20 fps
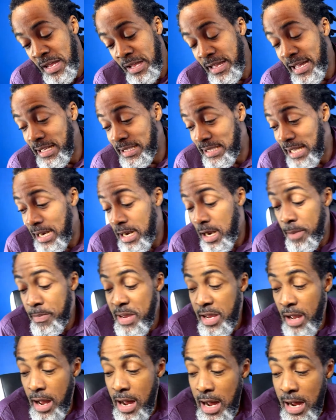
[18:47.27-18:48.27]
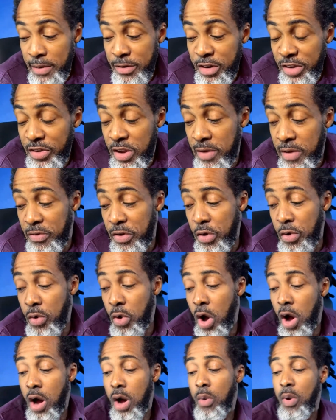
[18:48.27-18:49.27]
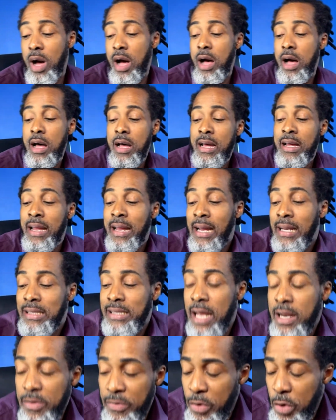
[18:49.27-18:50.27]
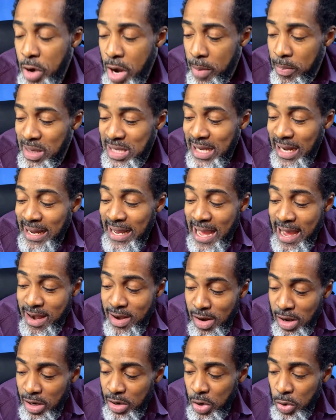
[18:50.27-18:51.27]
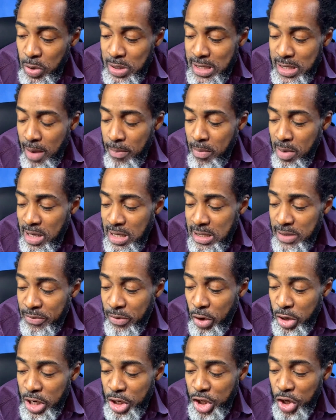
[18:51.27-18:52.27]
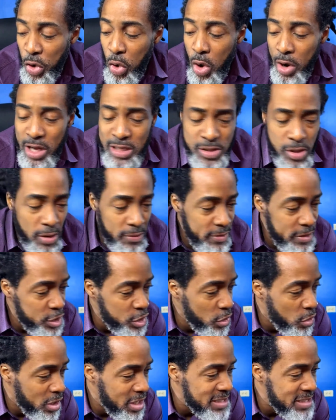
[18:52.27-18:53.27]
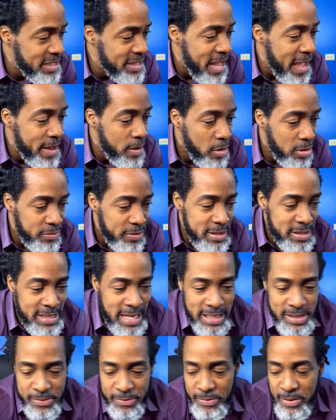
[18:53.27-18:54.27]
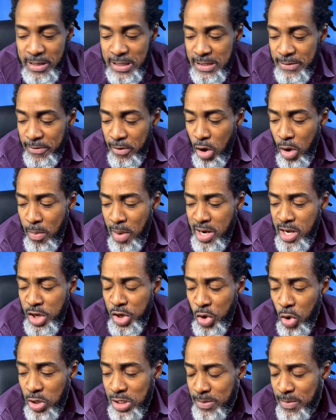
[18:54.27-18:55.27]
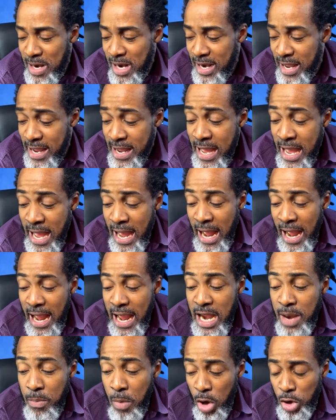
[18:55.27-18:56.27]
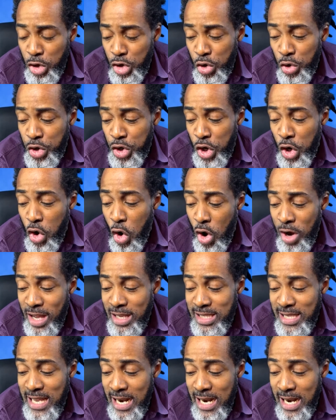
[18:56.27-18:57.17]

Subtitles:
Yes, and let me just give you our telephone numbers. Again, those numbers for the Chaguanas office. Chaguanas is head office. That's first floor Money Talks building in Montrose, Chaguanas.